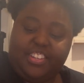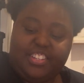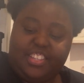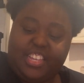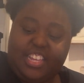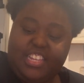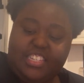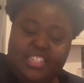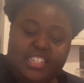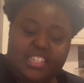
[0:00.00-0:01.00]
to do
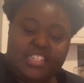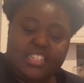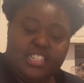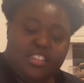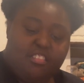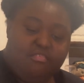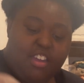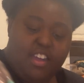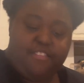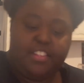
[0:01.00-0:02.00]
this. Alright,
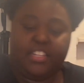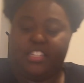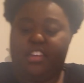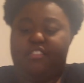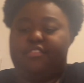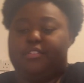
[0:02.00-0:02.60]
I think that's enough.